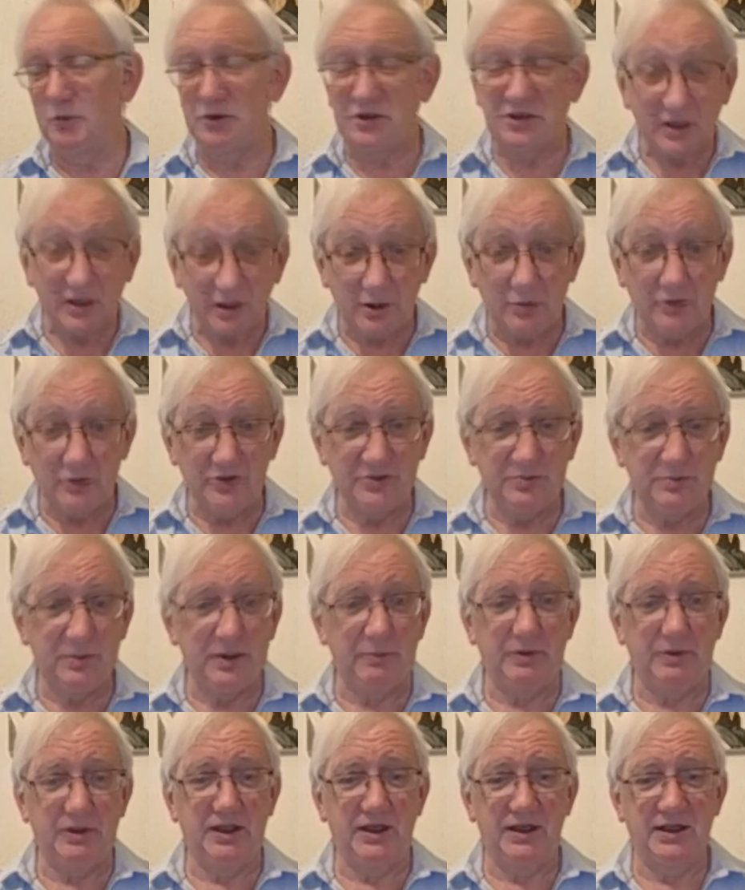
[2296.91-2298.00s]
which includes
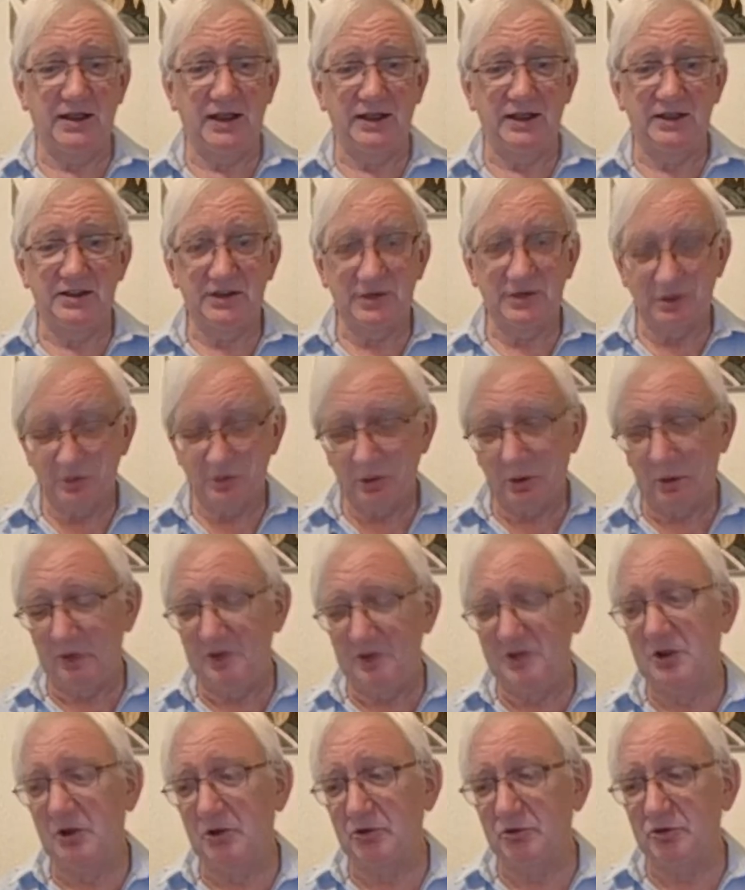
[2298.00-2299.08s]
people like Lenin. His